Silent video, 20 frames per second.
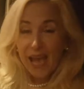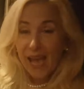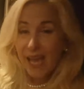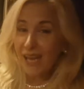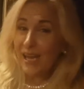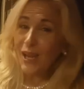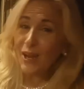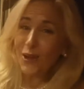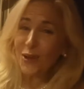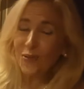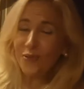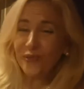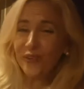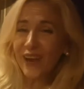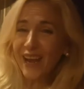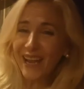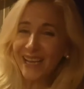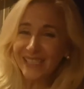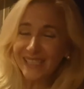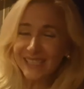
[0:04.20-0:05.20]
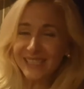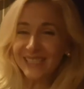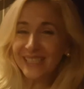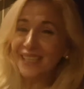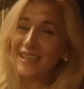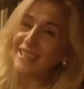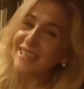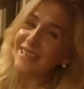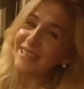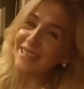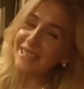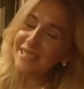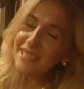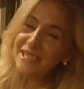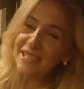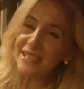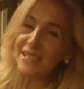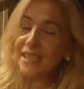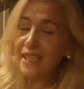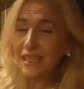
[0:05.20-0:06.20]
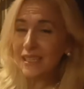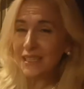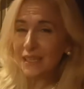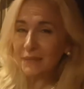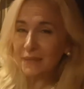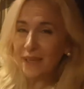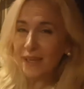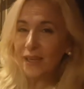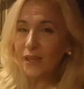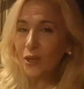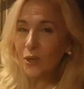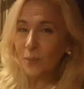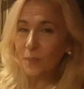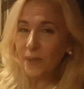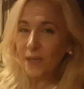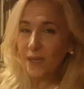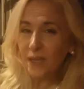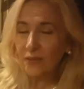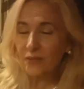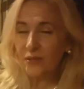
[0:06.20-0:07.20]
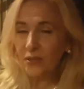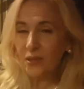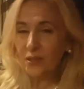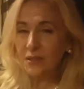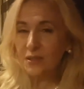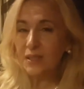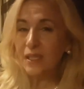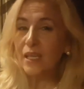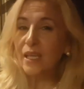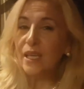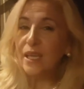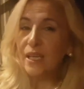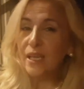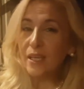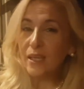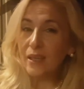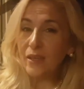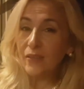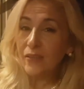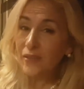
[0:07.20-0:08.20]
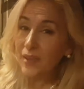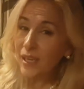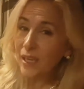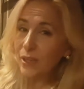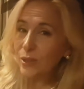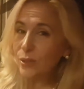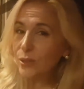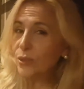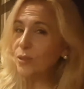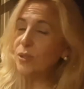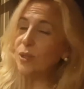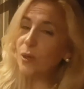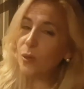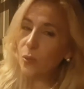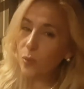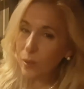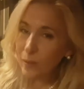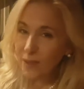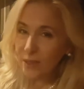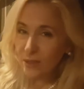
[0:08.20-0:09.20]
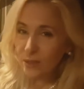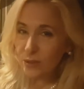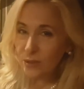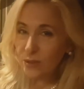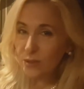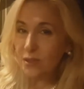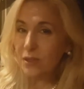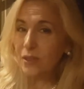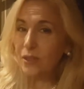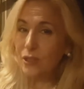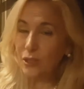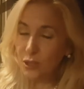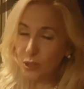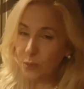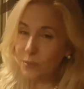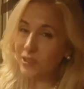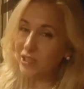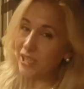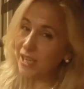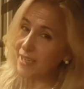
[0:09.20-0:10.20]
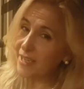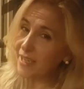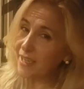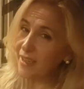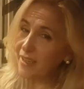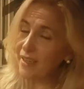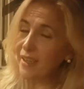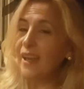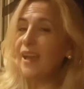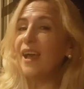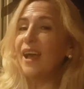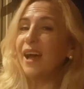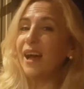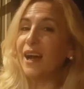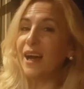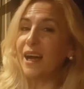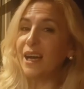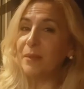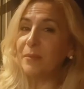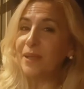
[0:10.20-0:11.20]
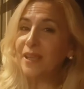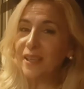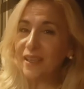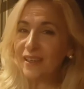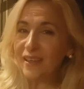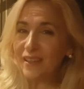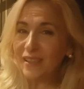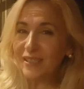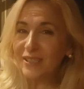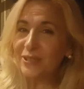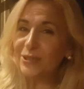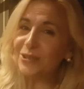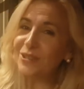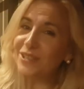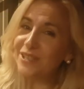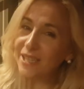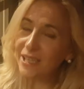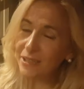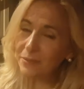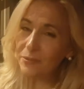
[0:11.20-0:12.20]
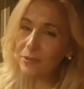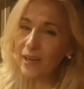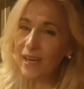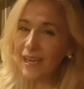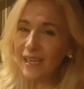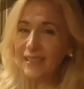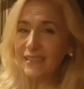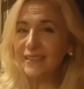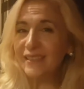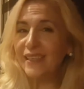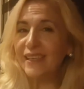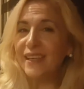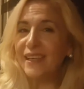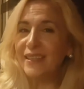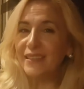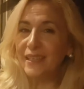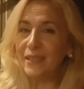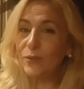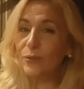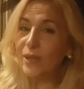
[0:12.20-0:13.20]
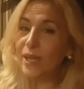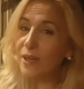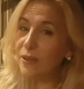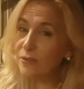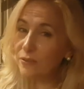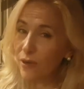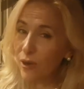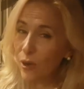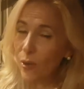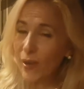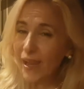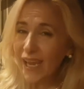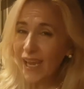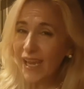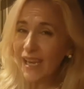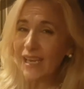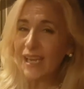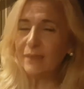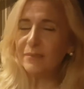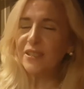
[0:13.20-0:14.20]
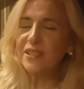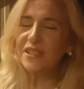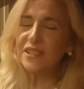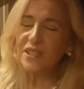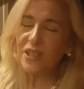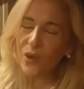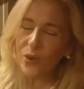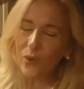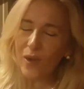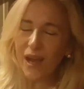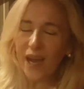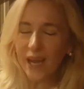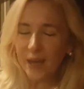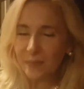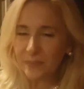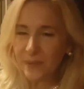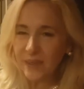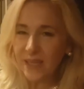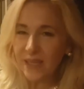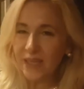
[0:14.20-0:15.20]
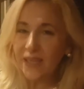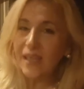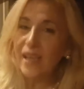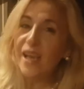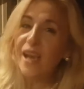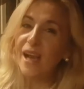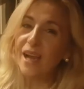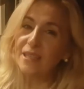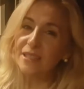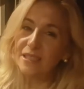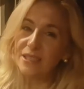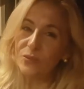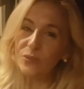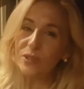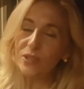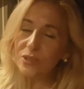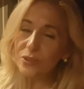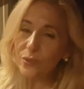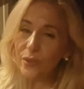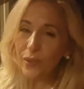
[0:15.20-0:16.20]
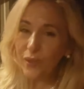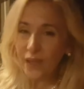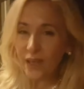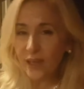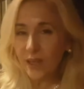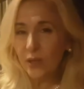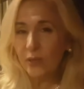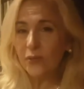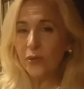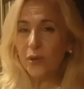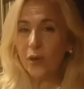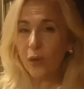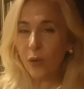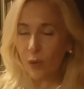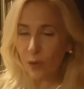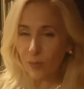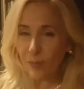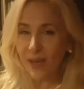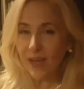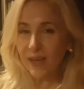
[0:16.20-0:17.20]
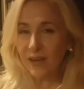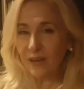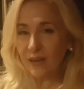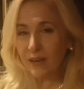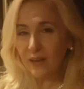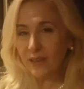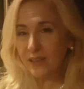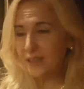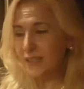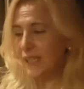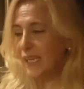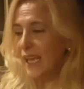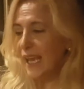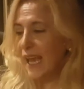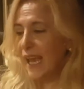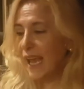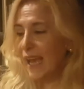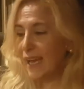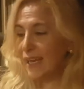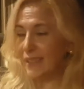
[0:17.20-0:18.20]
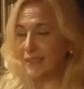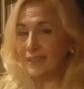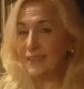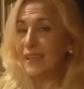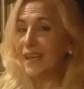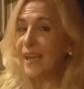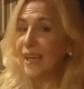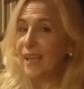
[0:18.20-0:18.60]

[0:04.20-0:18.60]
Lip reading: Hello friends, this is Isabel López from Feel Good Womanhood YouTube channel. I'm here to celebrate that we are growing. I'm so happy. I just want to thank you from all my heart. And